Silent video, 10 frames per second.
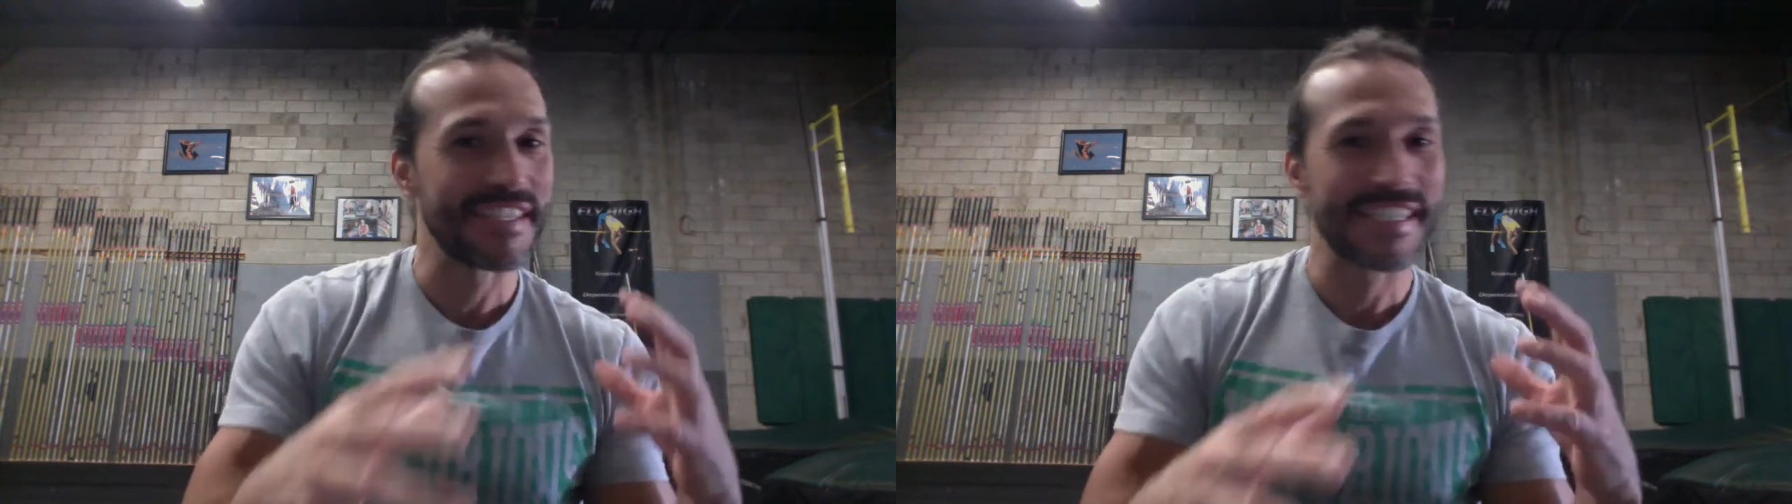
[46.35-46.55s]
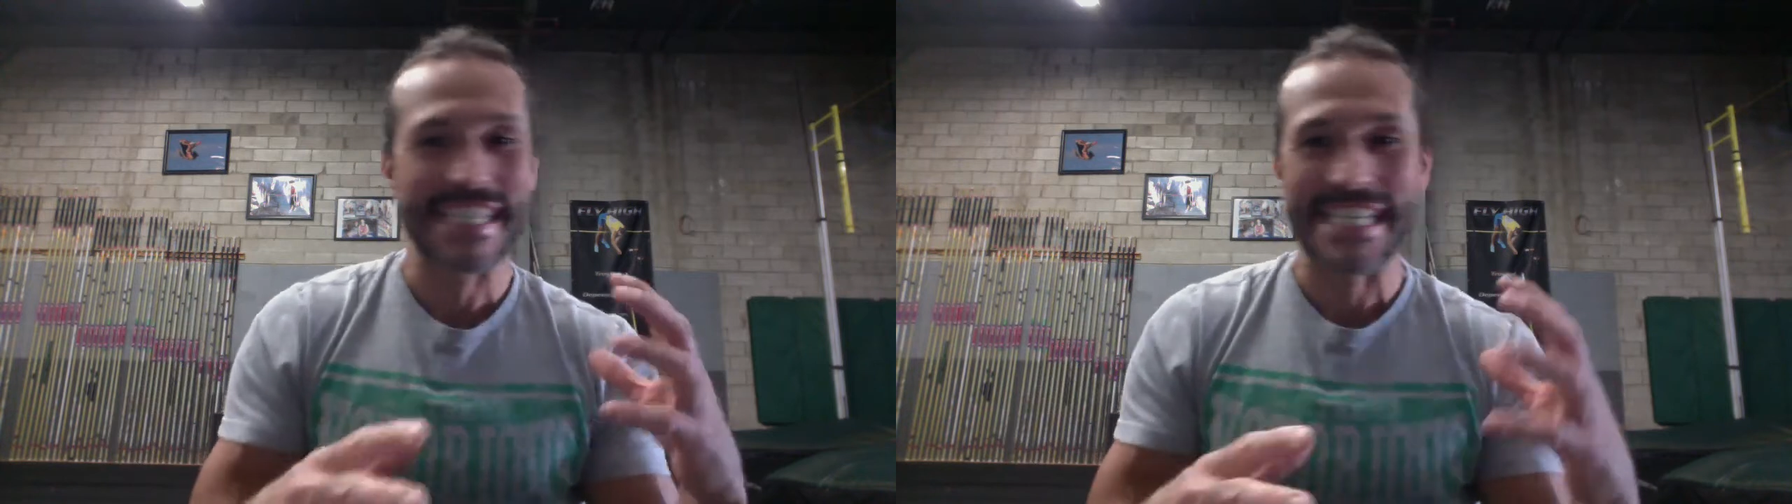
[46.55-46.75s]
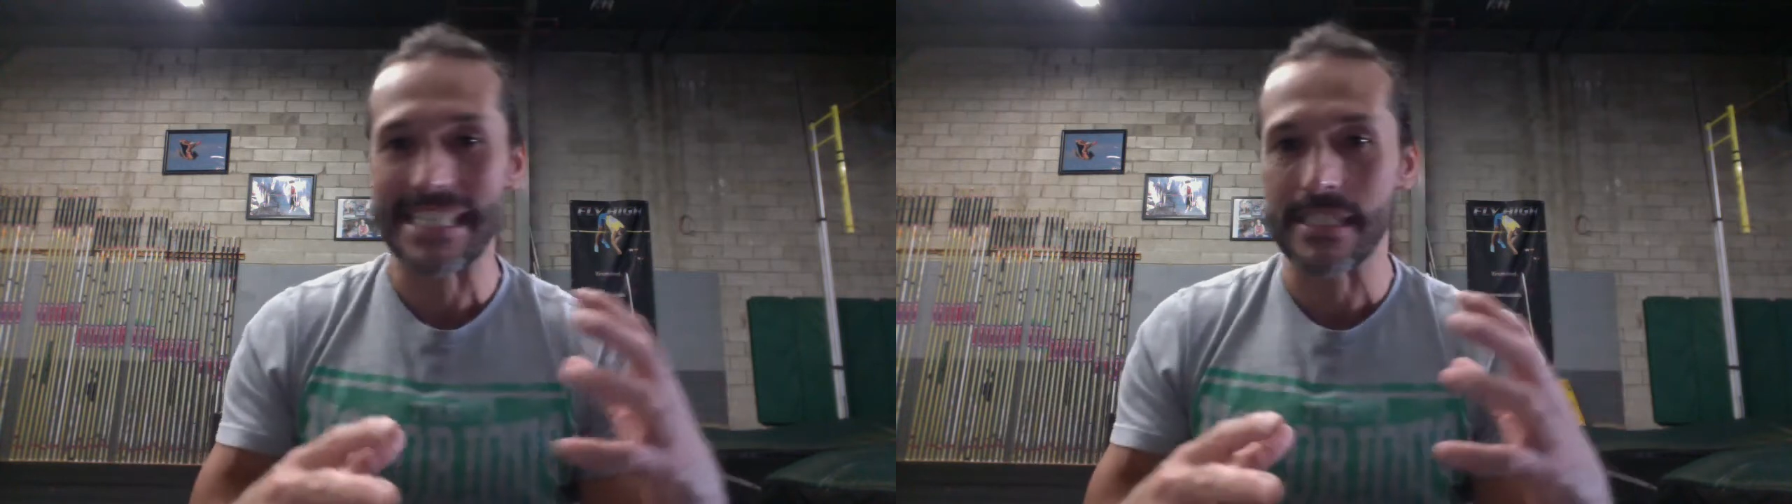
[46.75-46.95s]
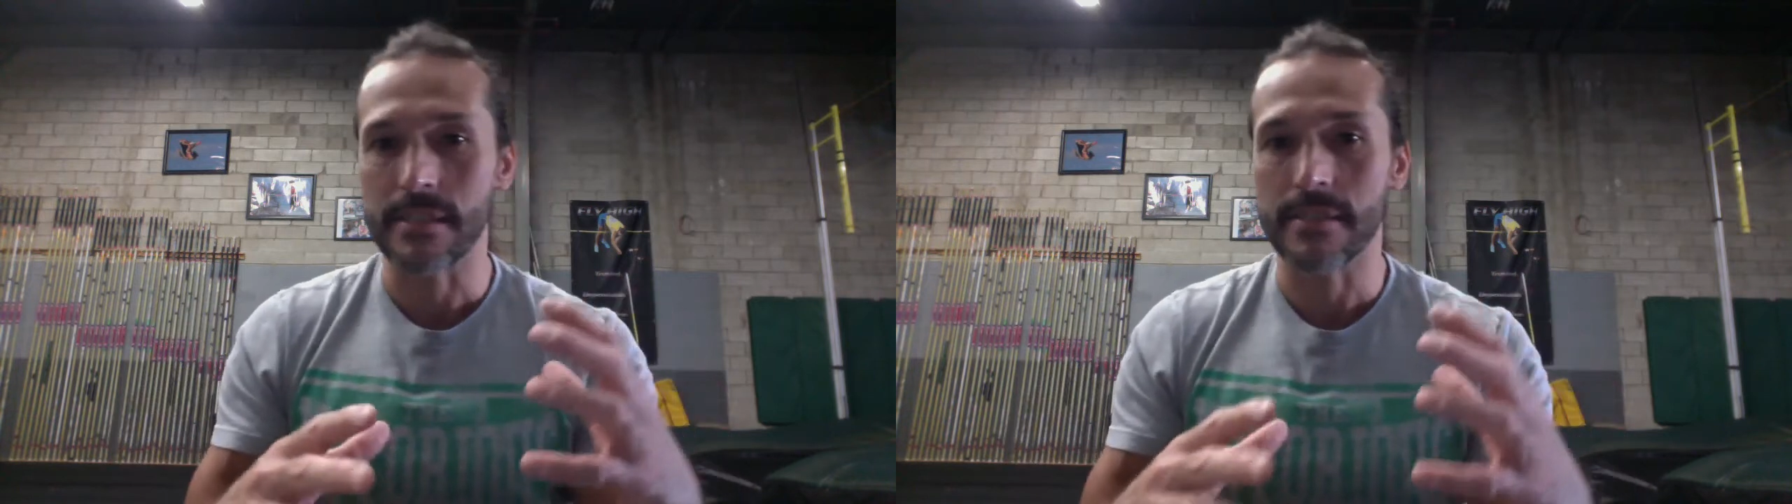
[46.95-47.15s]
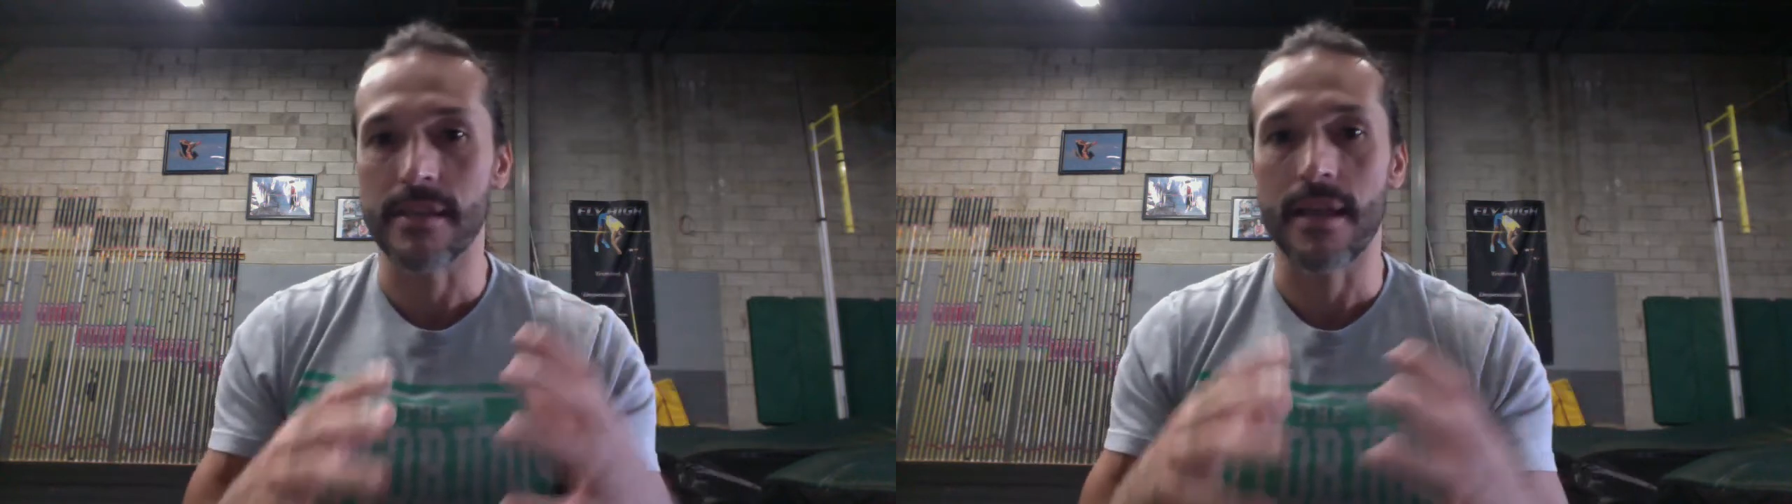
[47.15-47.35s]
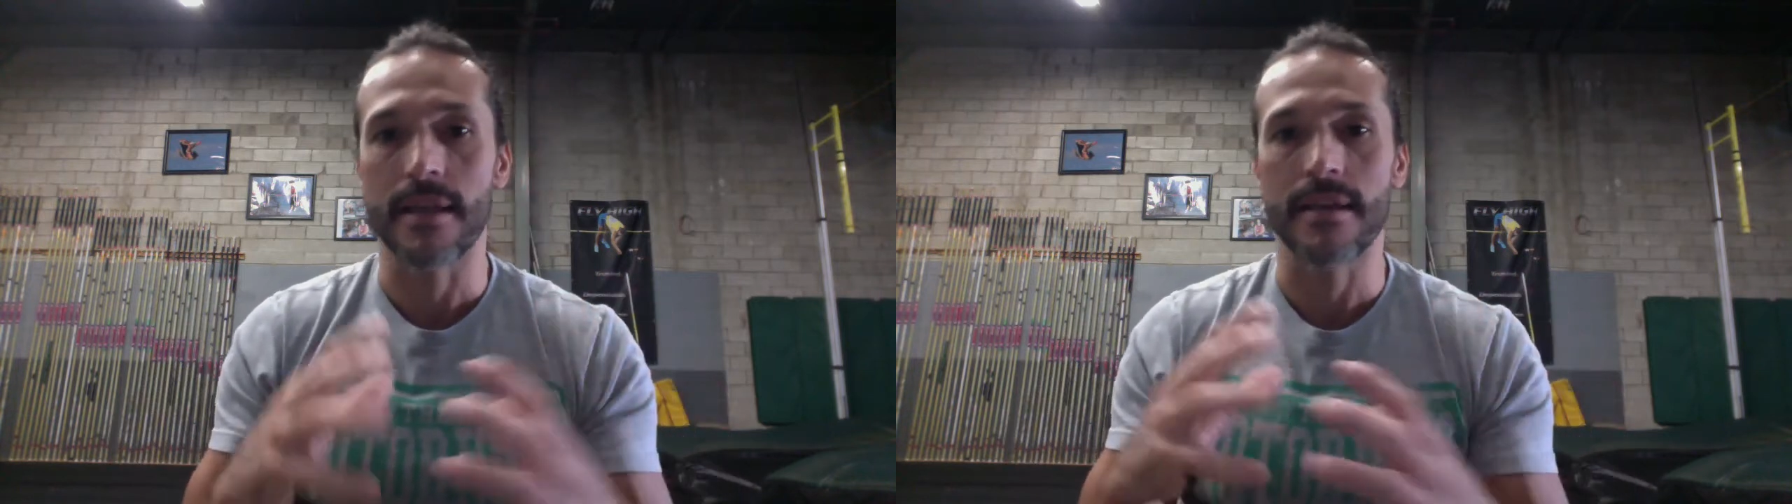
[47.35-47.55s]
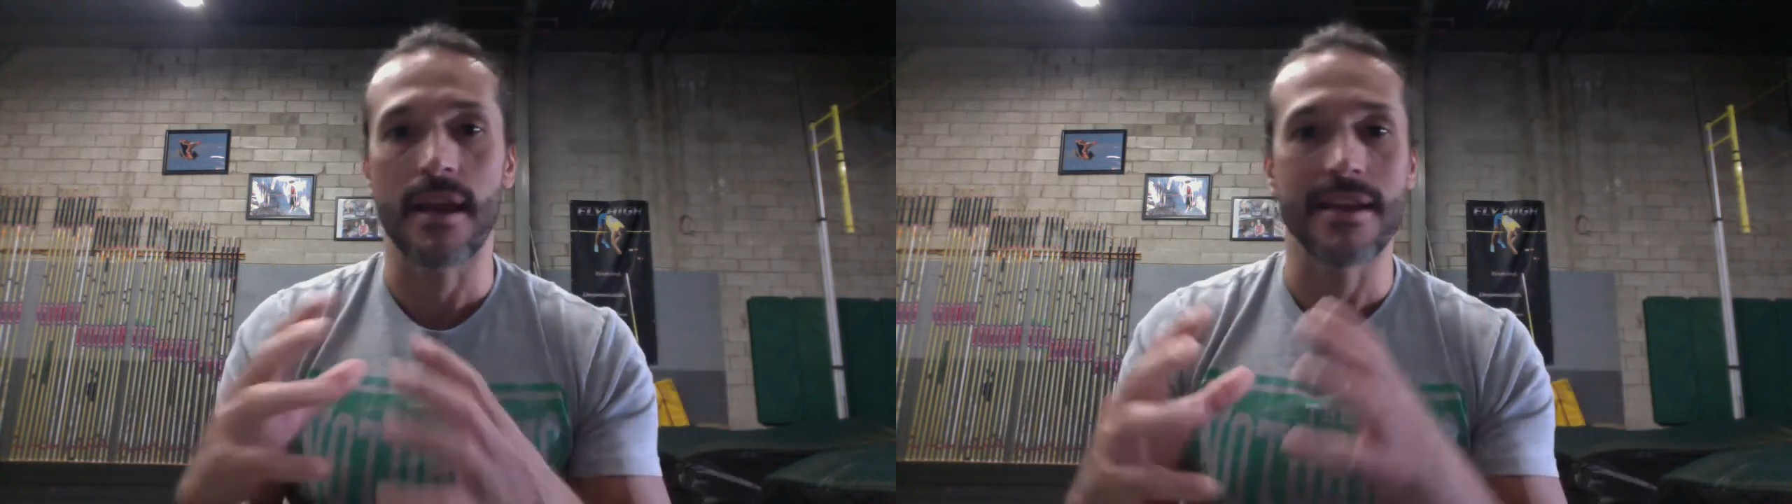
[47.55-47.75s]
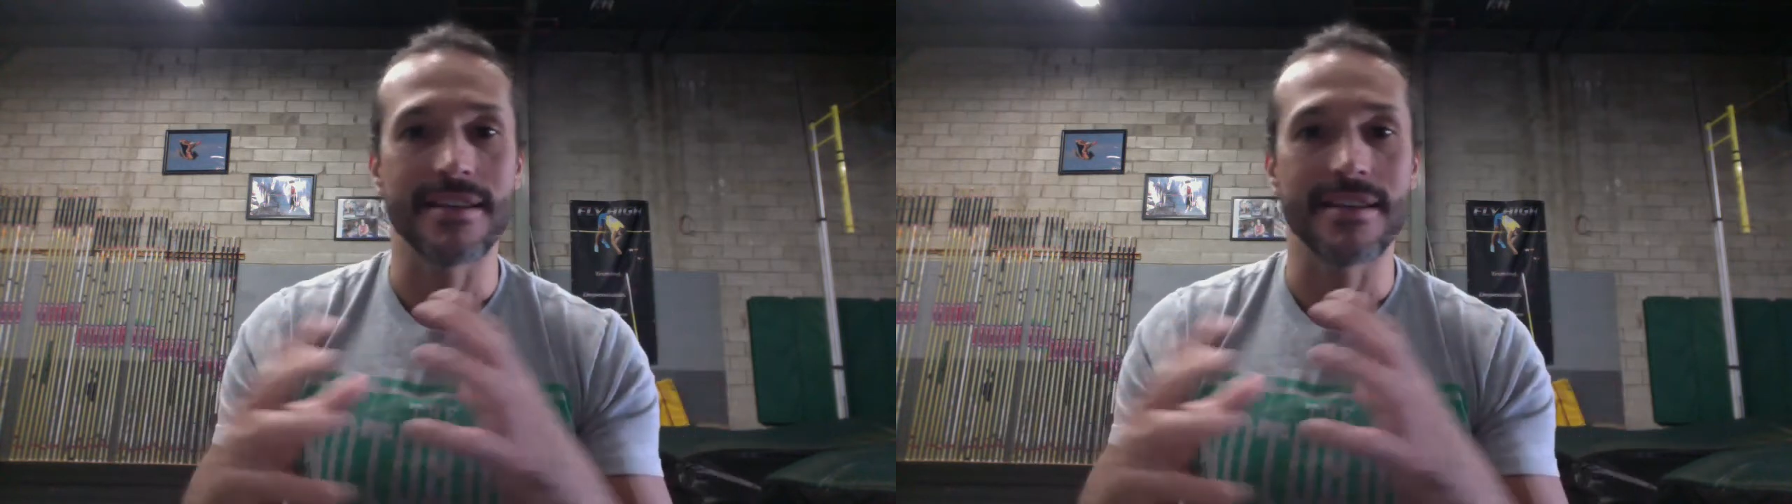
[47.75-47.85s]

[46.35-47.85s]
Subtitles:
seasons and